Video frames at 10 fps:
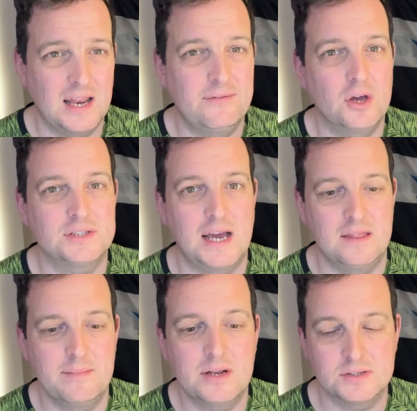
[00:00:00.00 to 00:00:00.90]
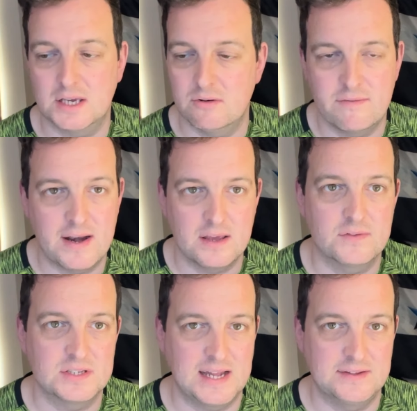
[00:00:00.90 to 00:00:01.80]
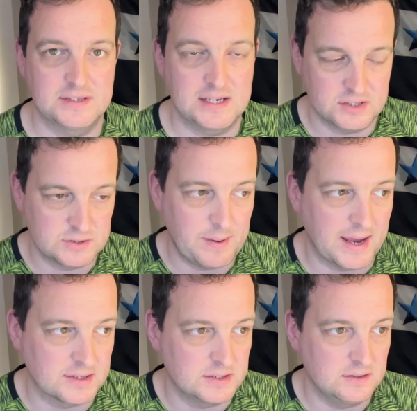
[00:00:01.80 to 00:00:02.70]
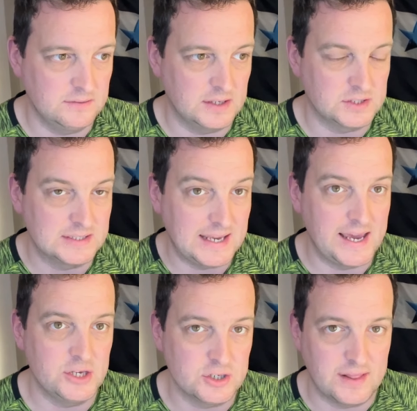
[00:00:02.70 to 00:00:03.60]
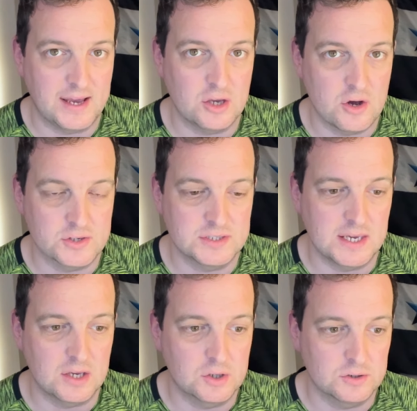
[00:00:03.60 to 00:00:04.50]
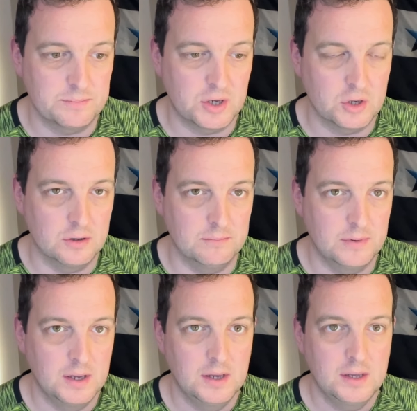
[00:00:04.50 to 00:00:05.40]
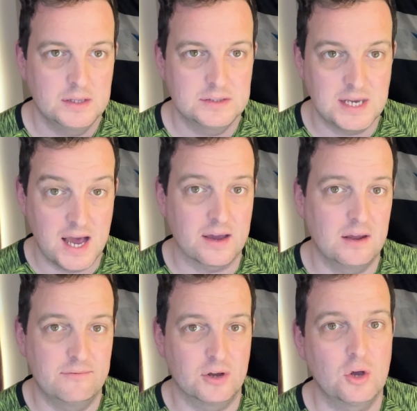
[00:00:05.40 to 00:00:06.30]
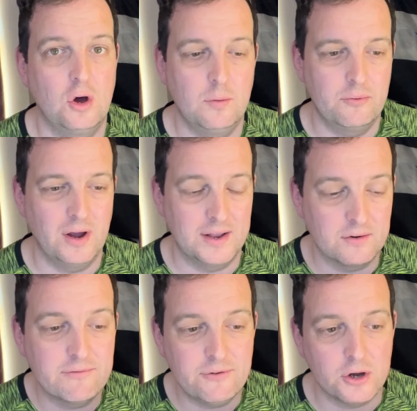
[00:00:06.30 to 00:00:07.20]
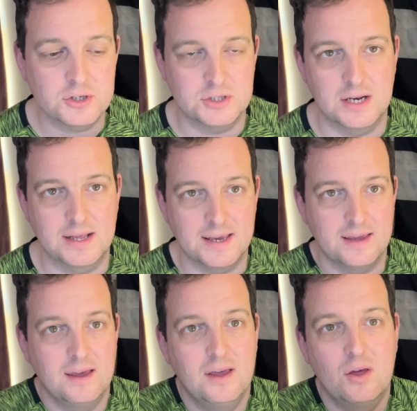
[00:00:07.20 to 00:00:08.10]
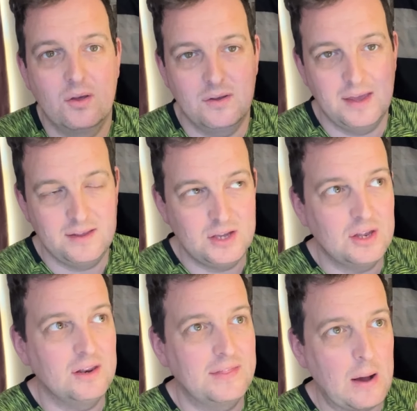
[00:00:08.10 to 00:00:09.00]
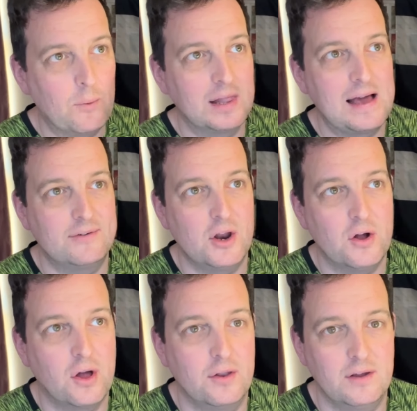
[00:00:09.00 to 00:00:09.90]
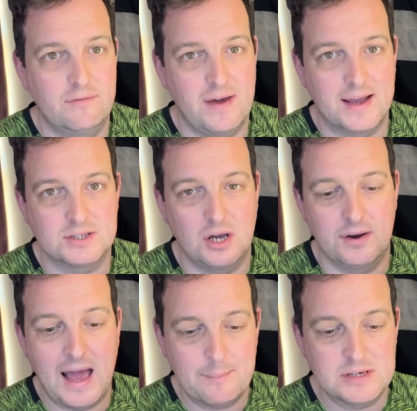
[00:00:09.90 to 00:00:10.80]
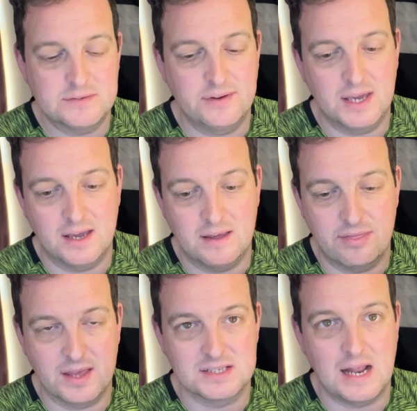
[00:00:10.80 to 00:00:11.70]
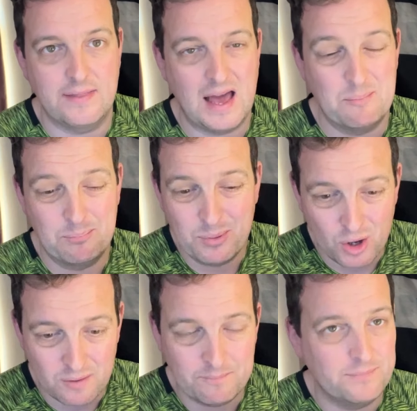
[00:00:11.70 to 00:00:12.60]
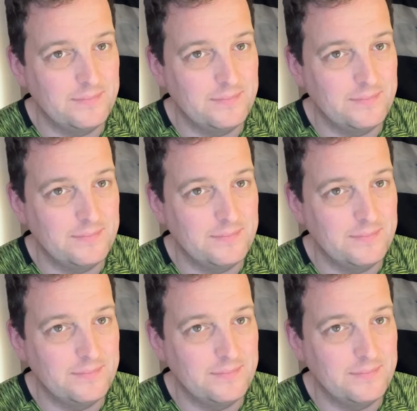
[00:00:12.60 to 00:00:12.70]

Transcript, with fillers: if you're sat in the middle tier of any of the stands, I suspect there's a danger that your seat could become targeted for corporate. And unfortunately, that will have a knock-on effect on atmosphere and things like that. But